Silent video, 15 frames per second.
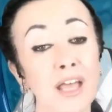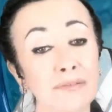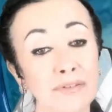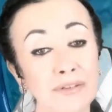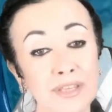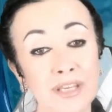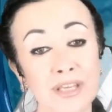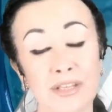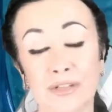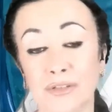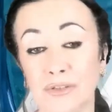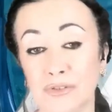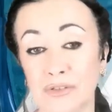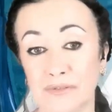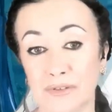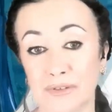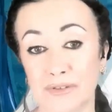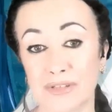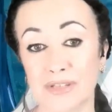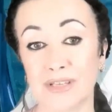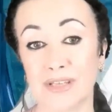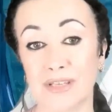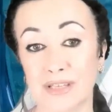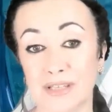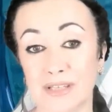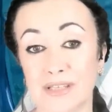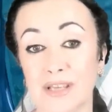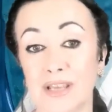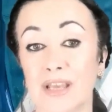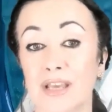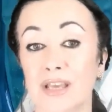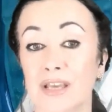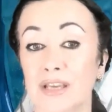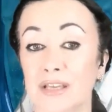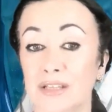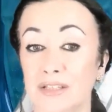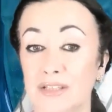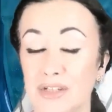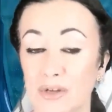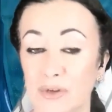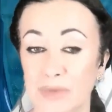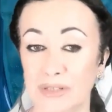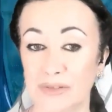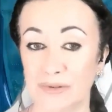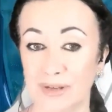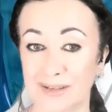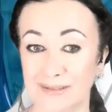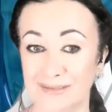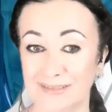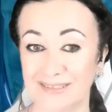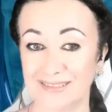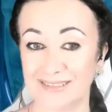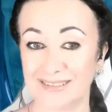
Everything in the universe is geometry.